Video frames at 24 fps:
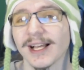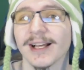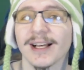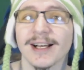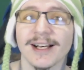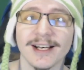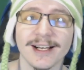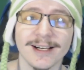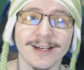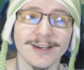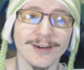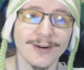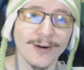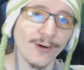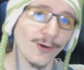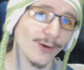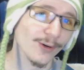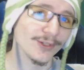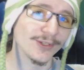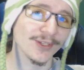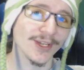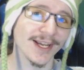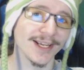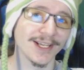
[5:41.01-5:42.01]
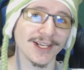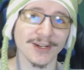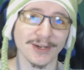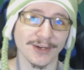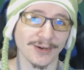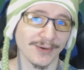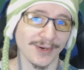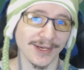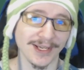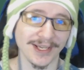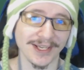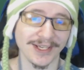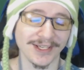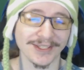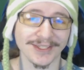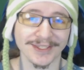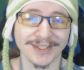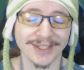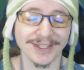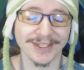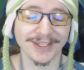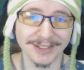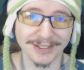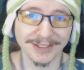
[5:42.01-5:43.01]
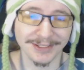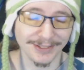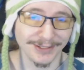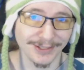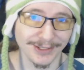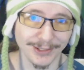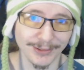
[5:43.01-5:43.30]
All I know is that